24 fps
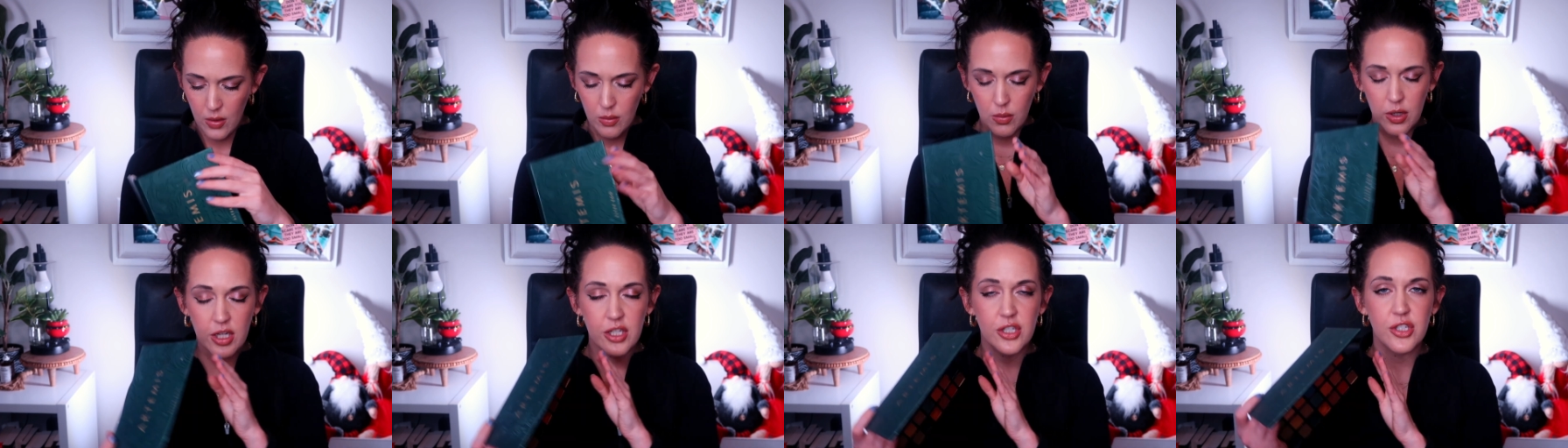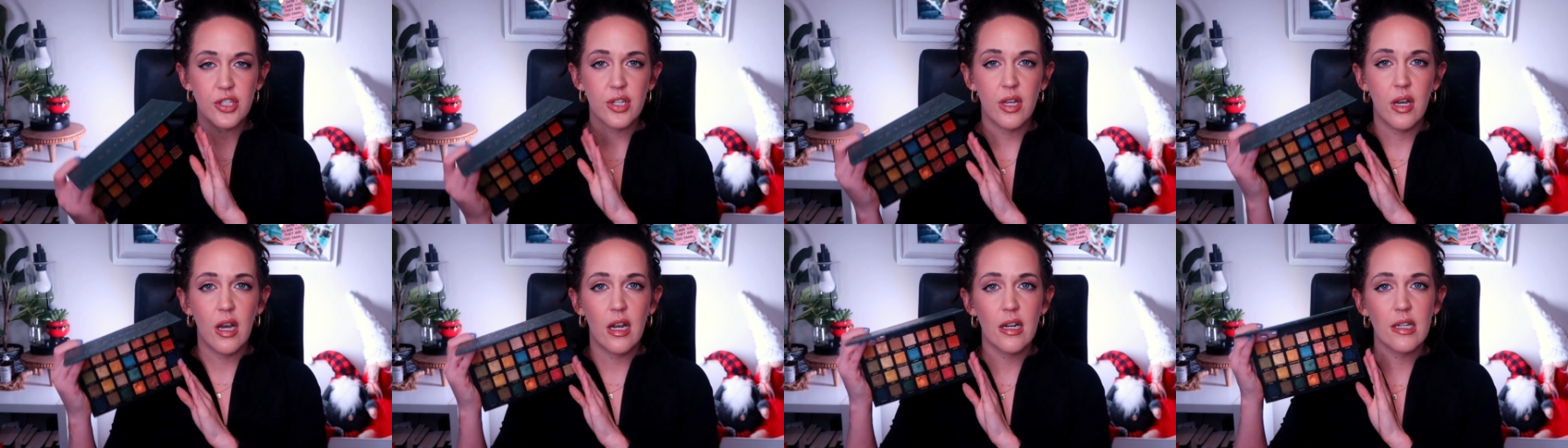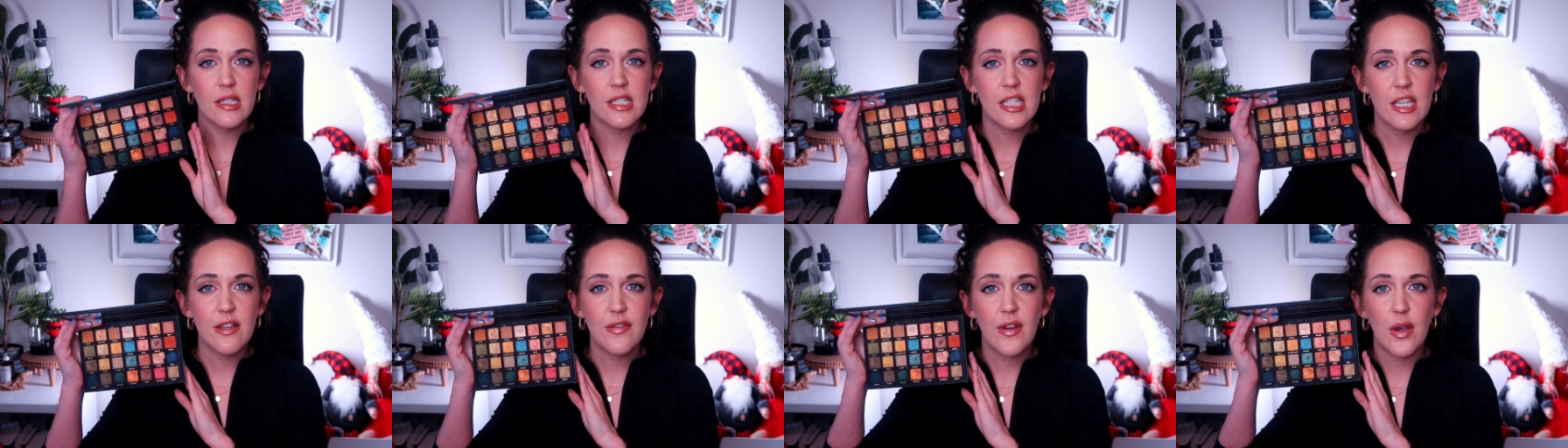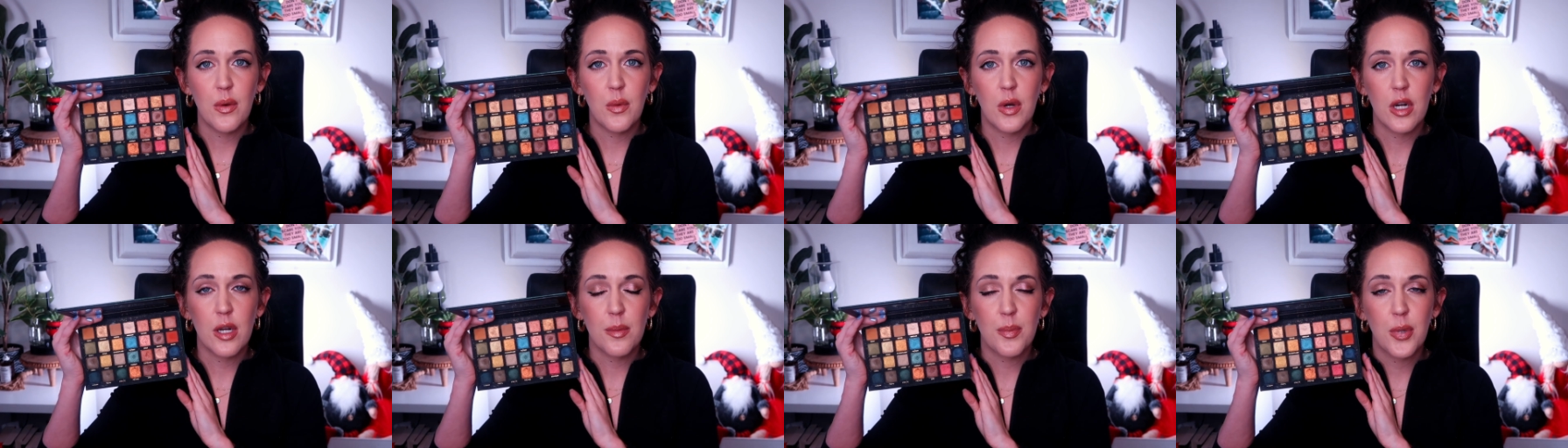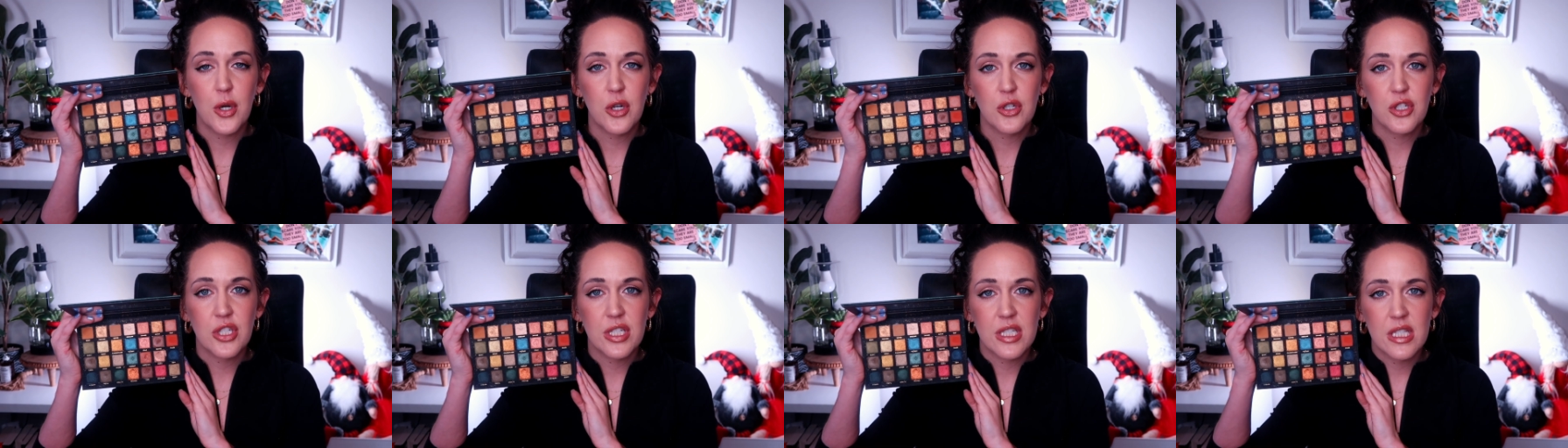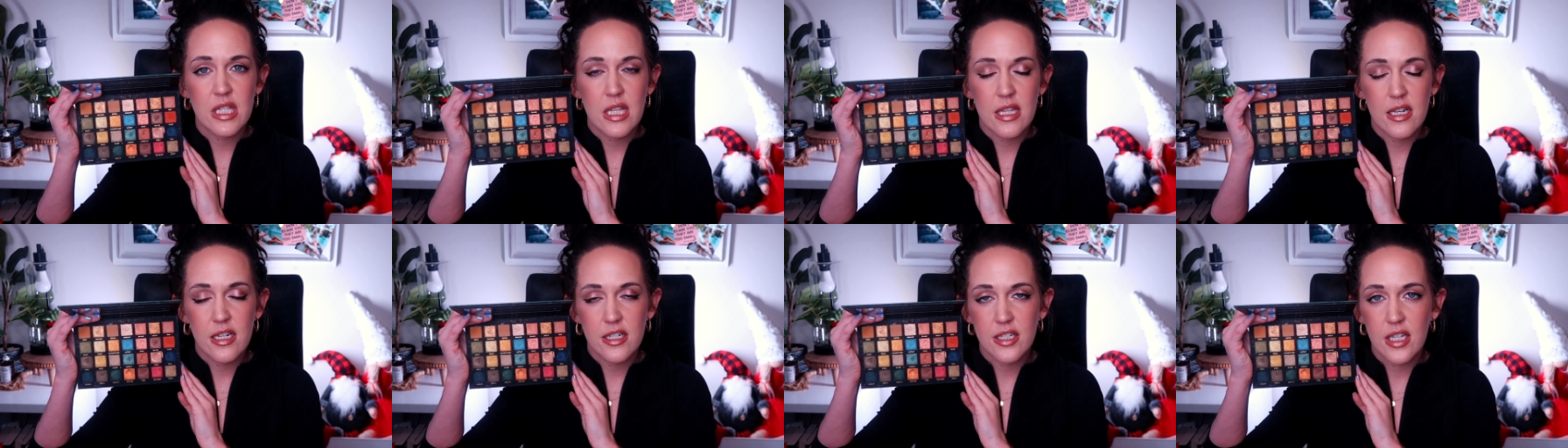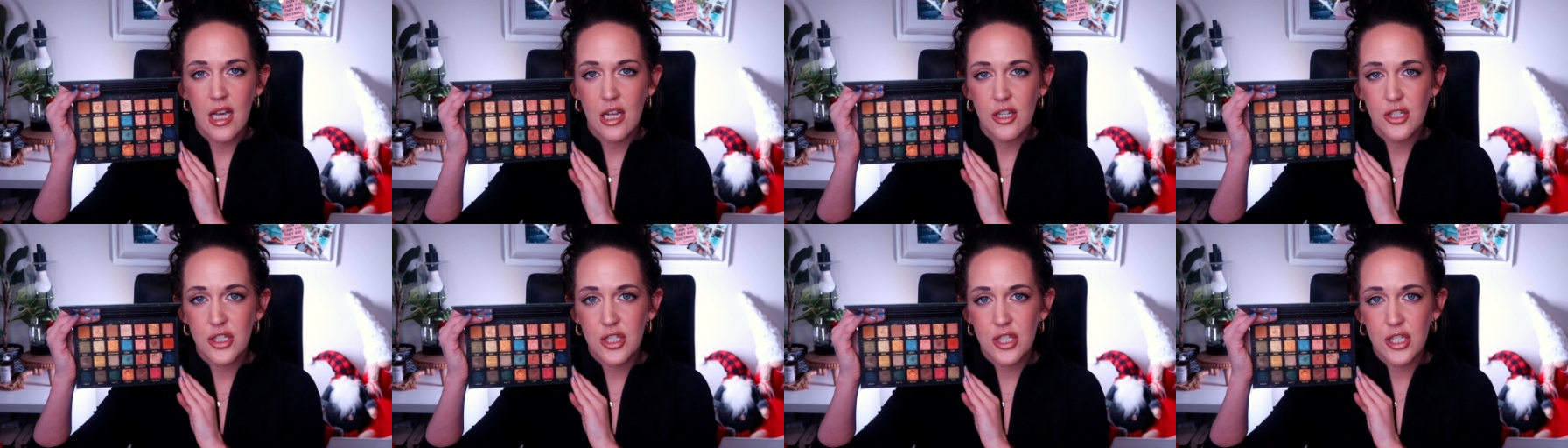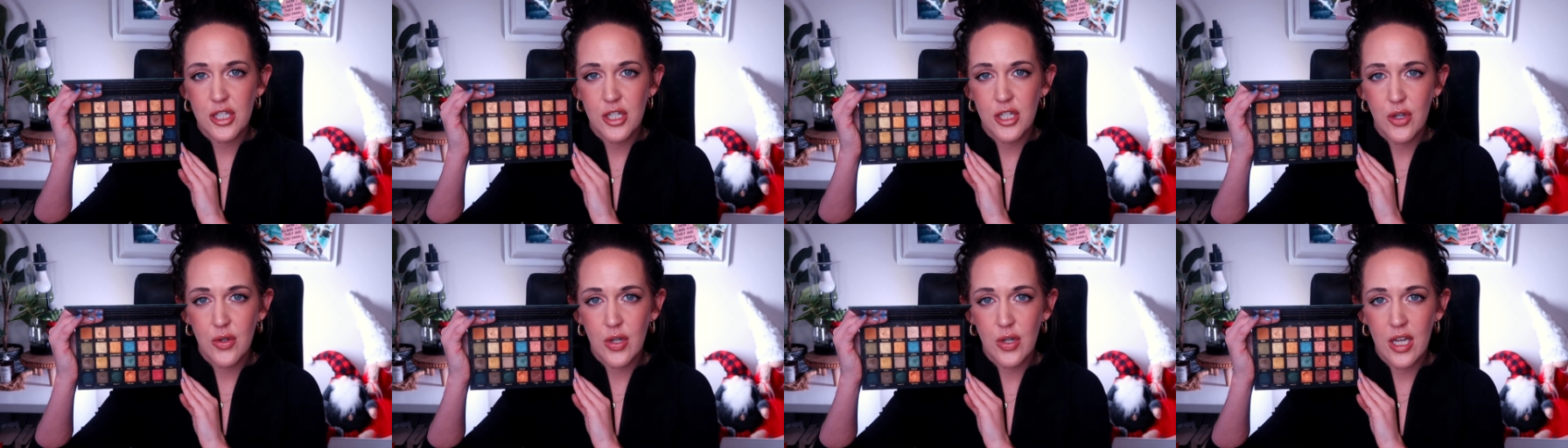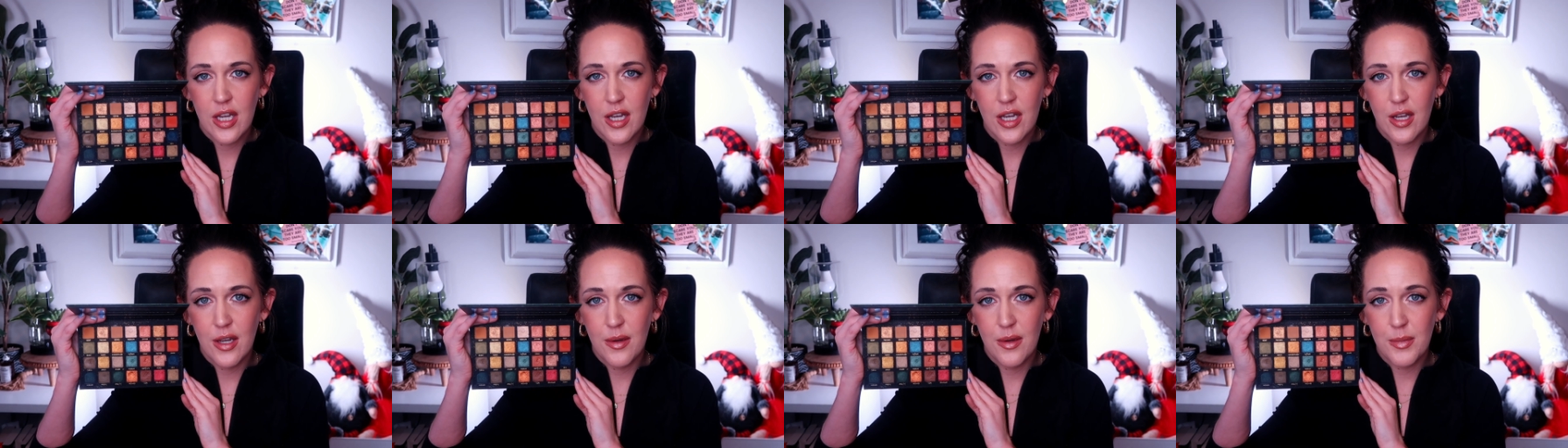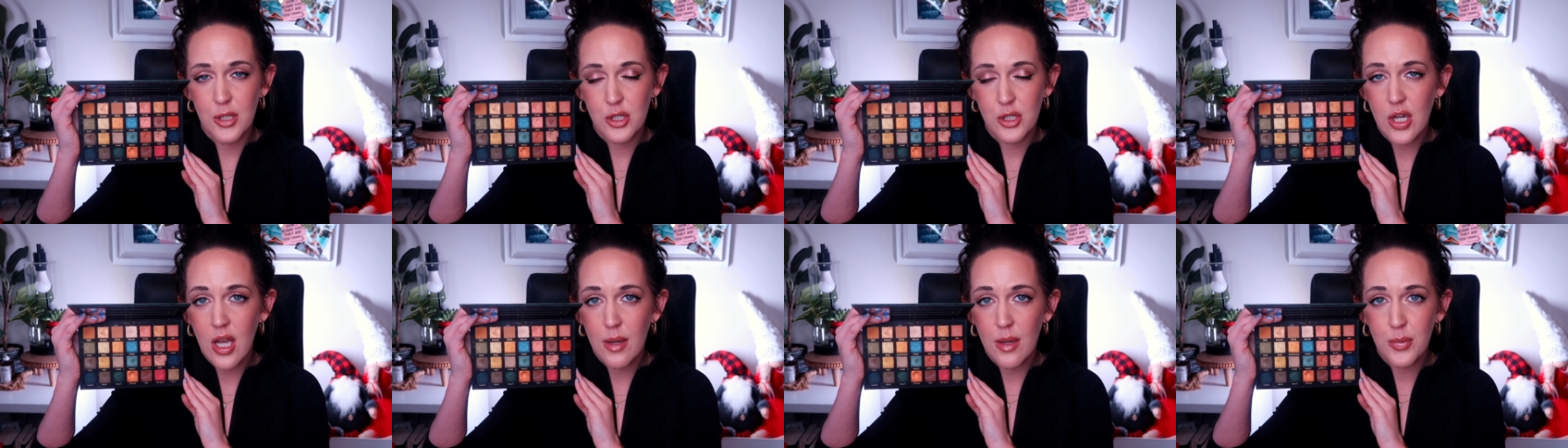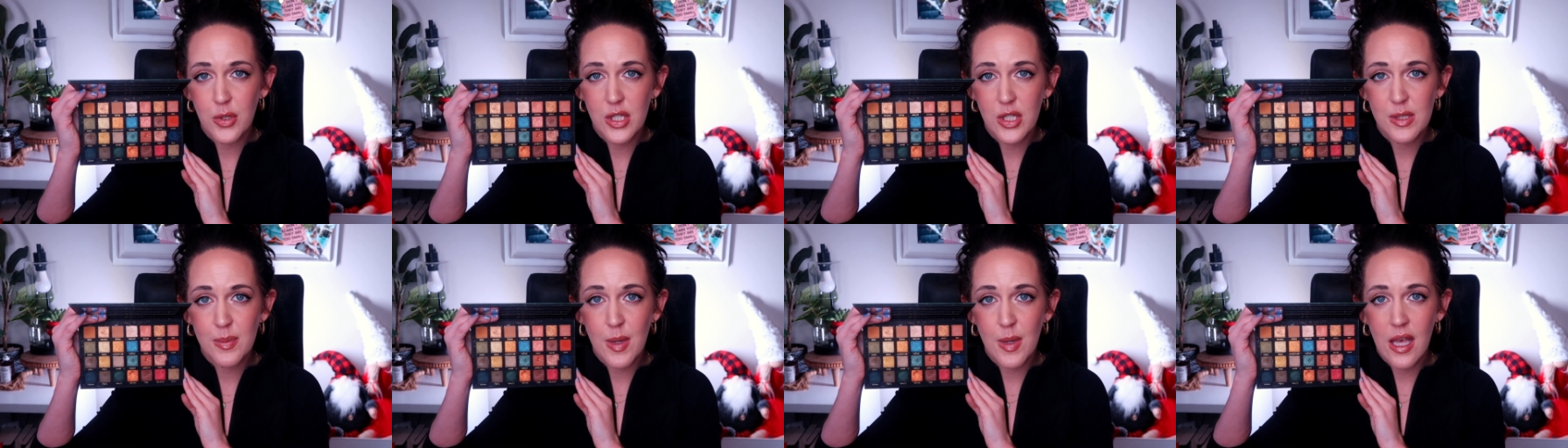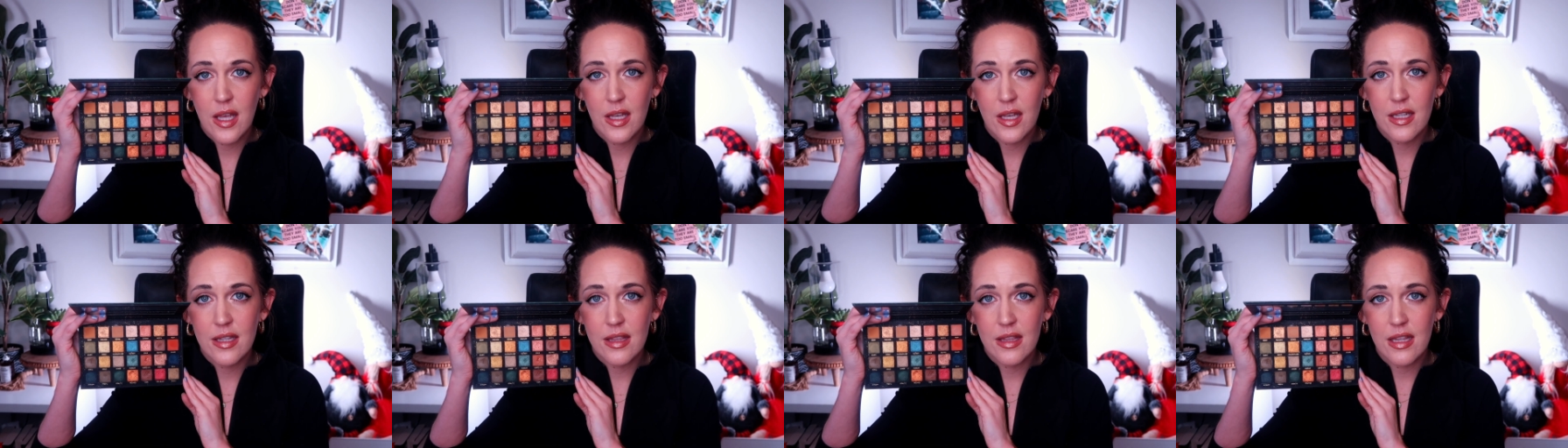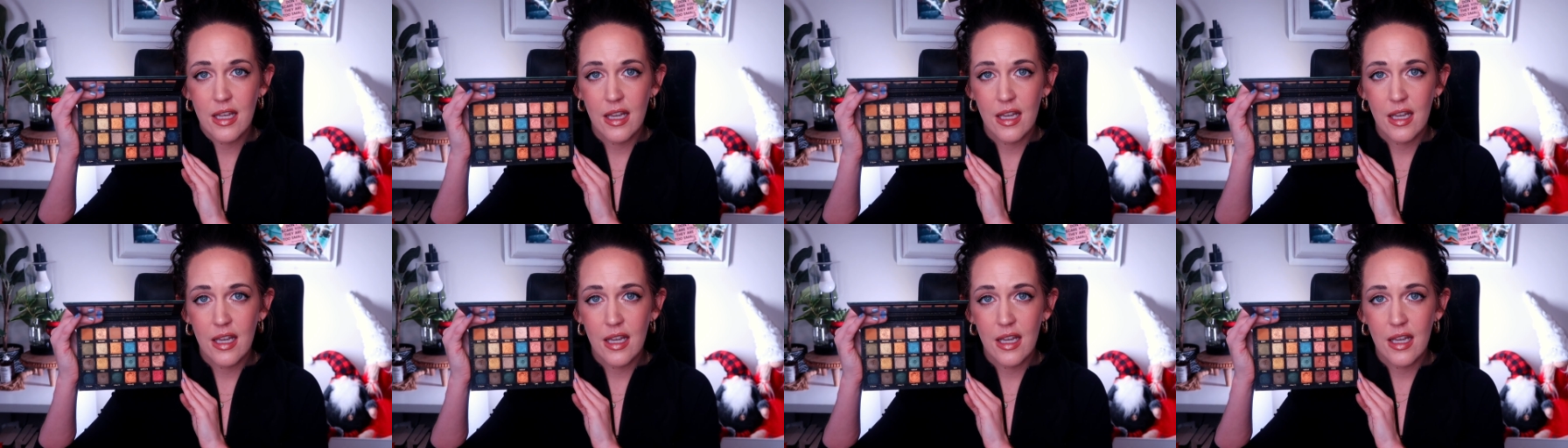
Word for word: which honestly, if I want to purchase the Natasha Denona Metropolis palette,